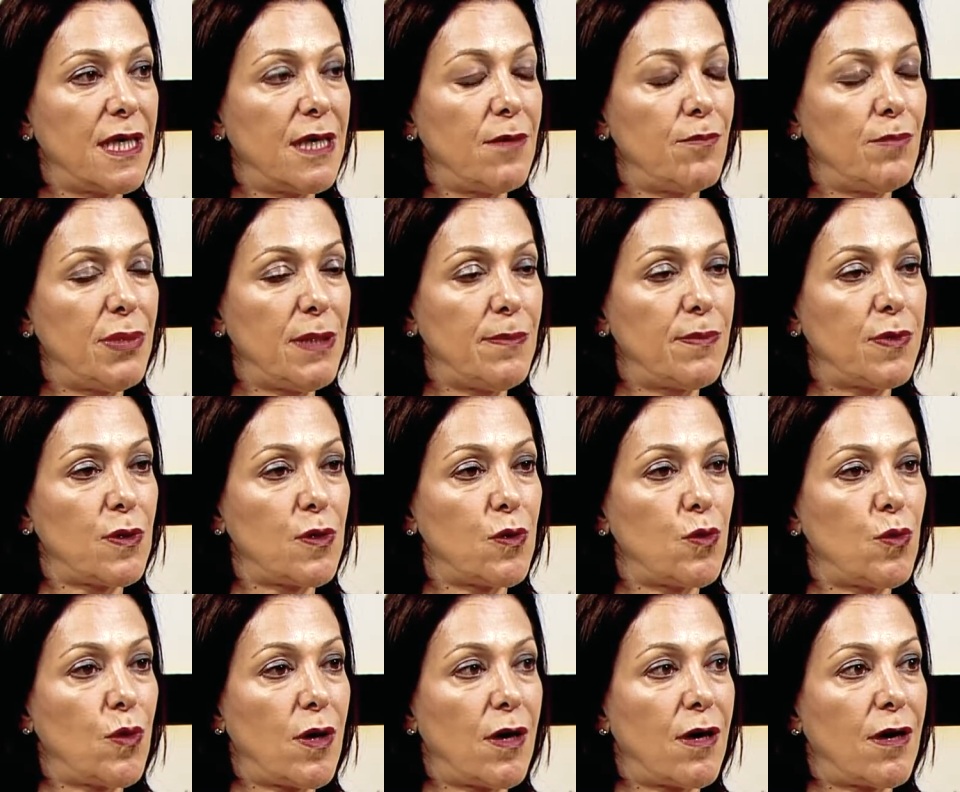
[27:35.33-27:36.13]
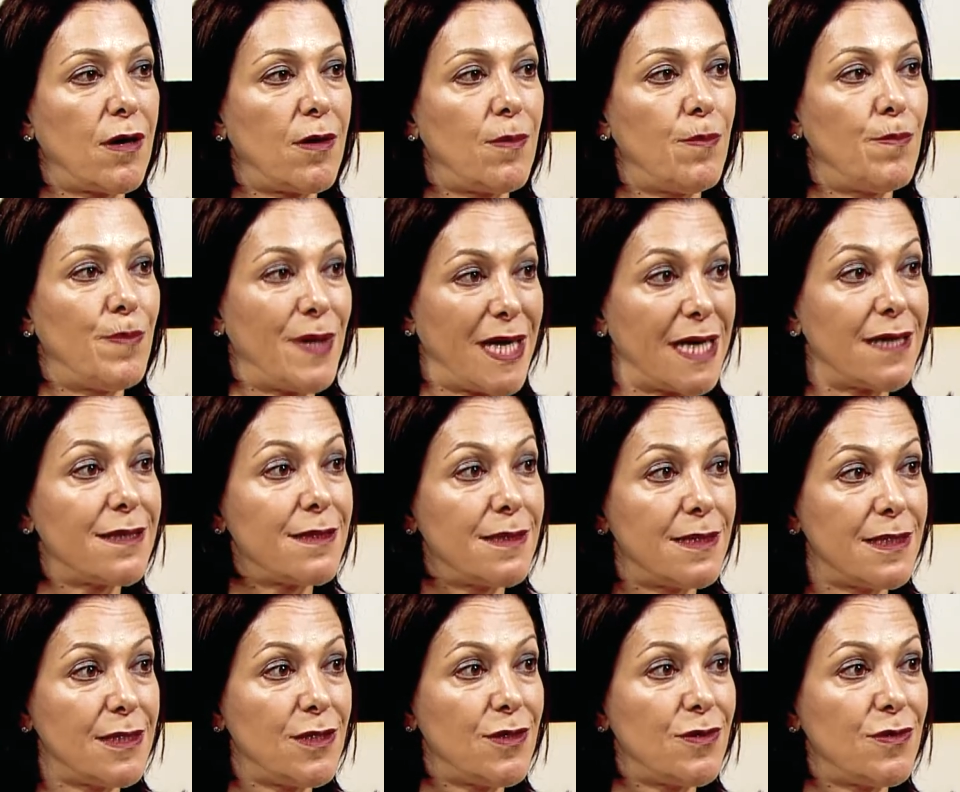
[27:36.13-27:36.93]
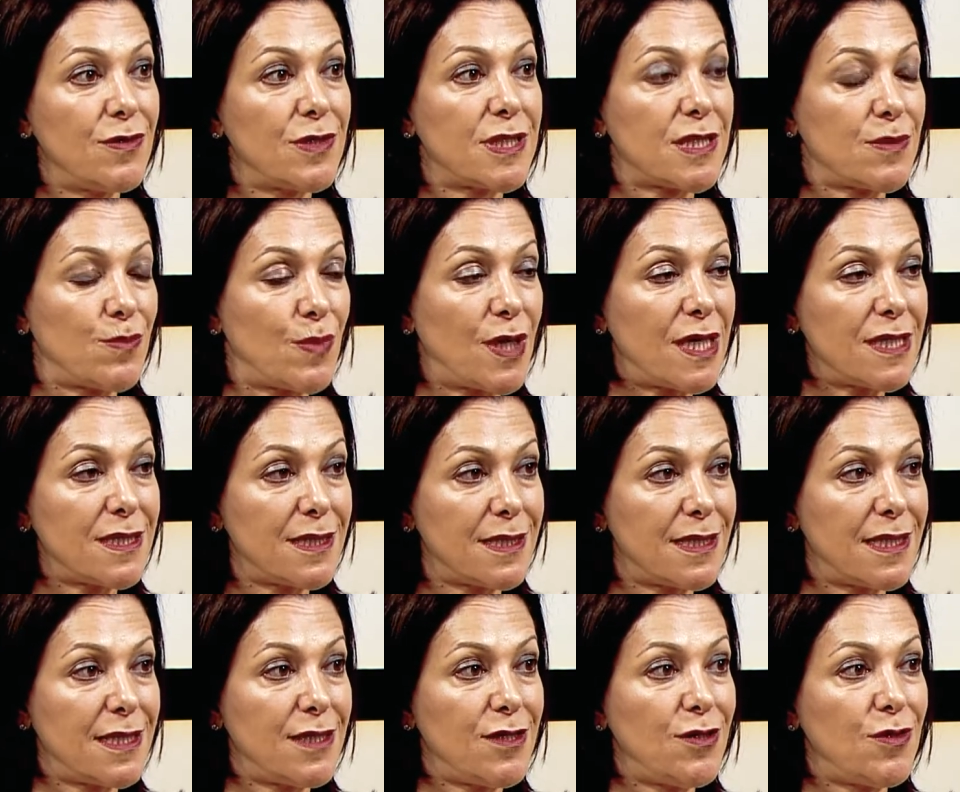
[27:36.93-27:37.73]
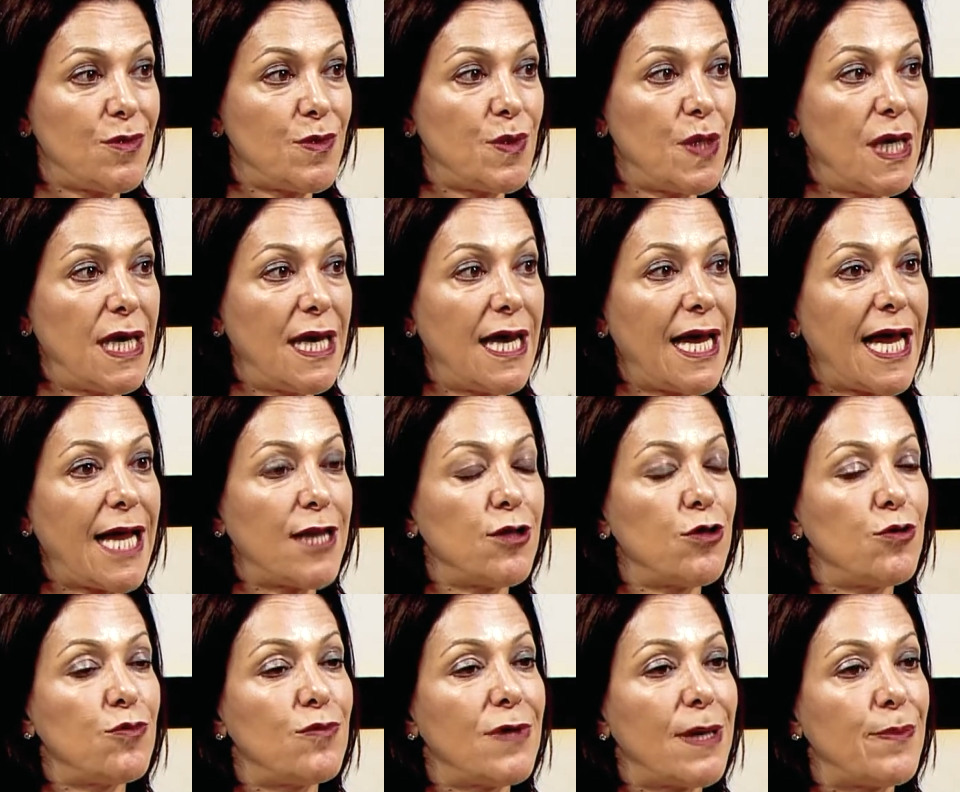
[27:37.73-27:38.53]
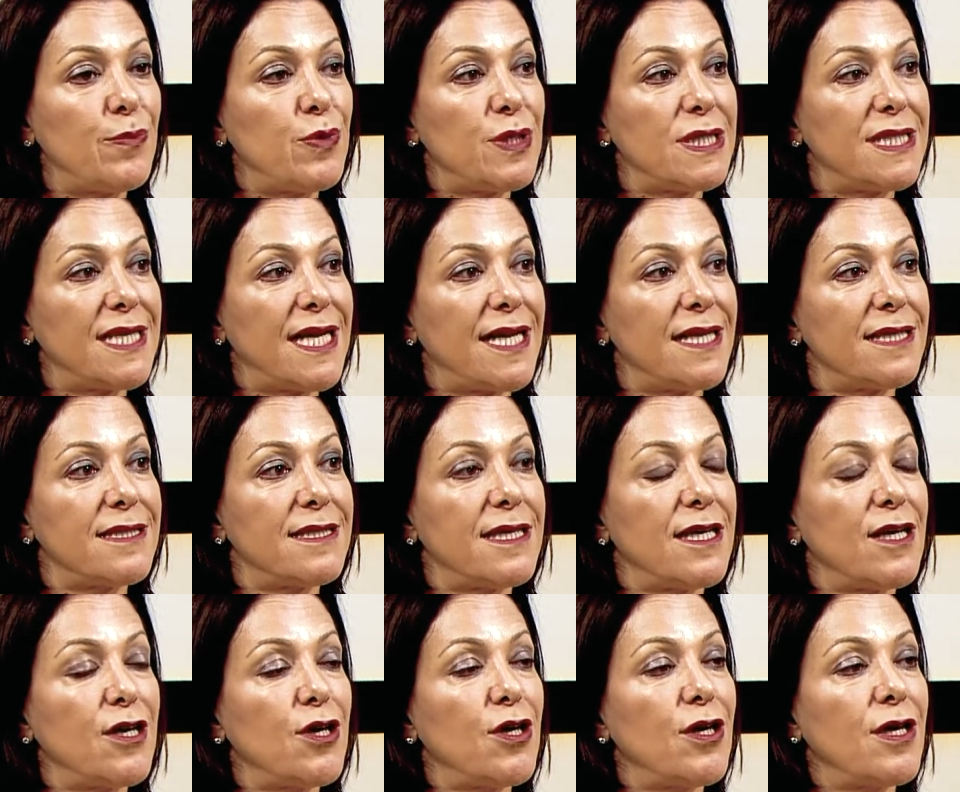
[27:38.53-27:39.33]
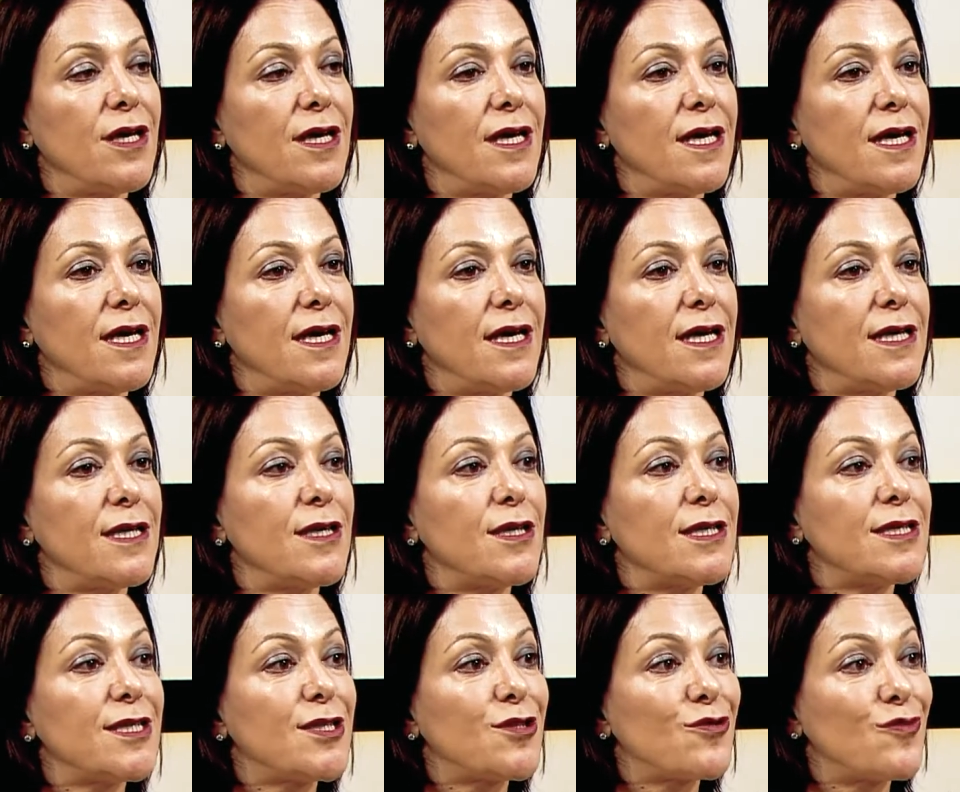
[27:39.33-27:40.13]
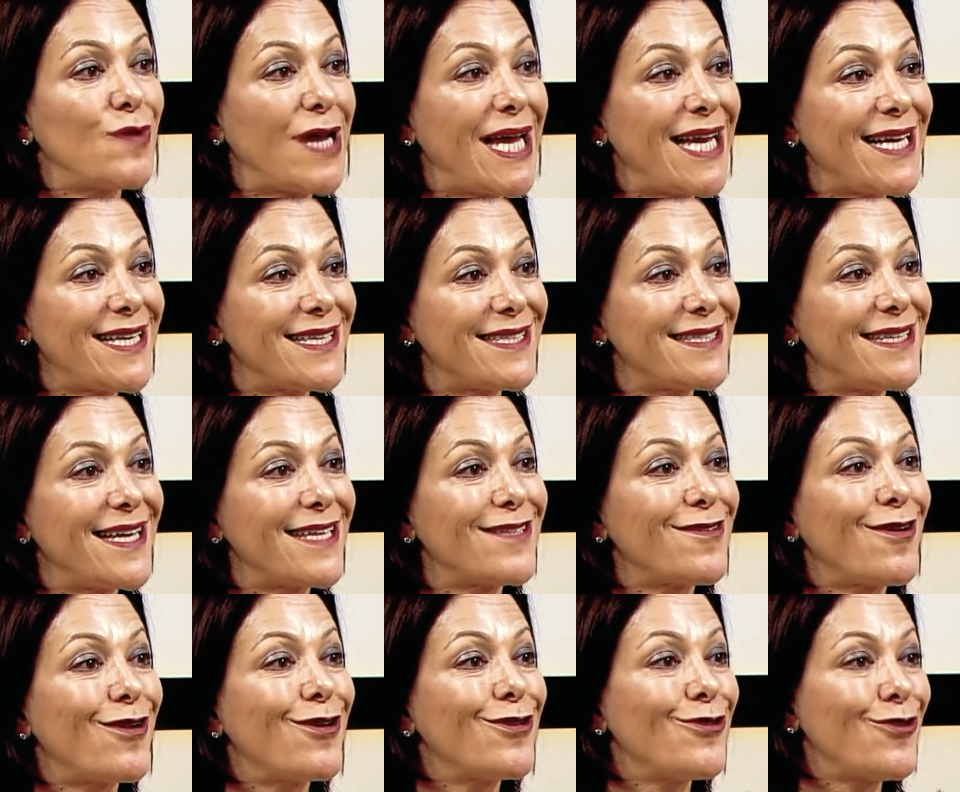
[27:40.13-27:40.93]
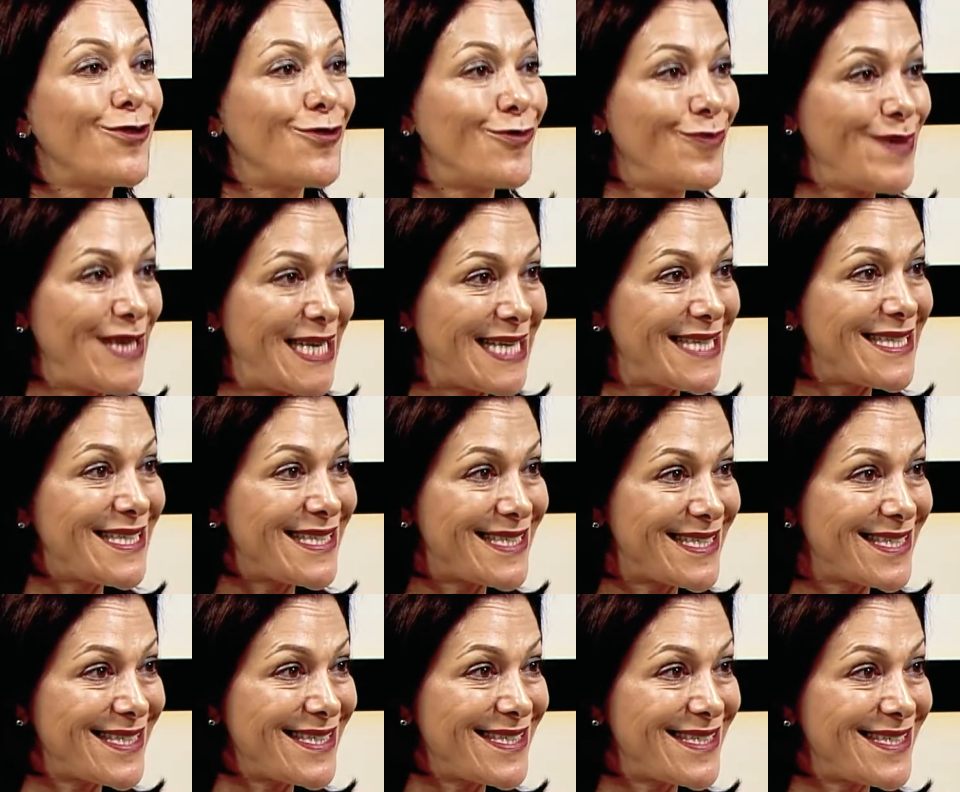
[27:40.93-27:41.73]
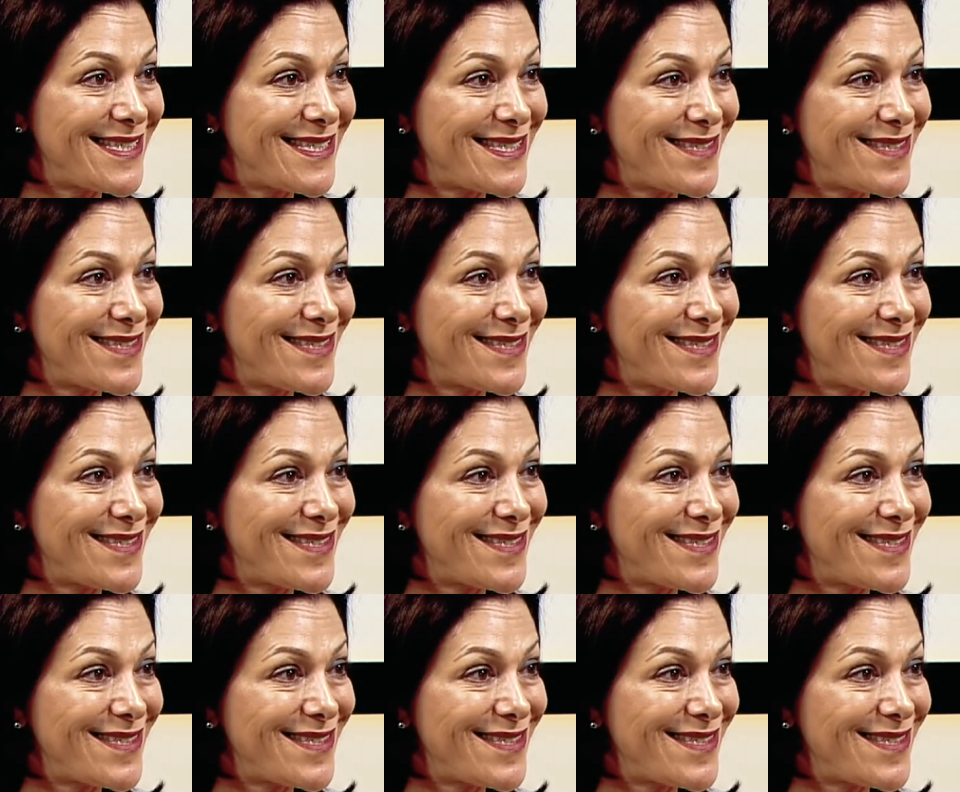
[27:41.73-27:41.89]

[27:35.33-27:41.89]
People who are better than you, smarter than you, and who represent strengths that are your weaknesses.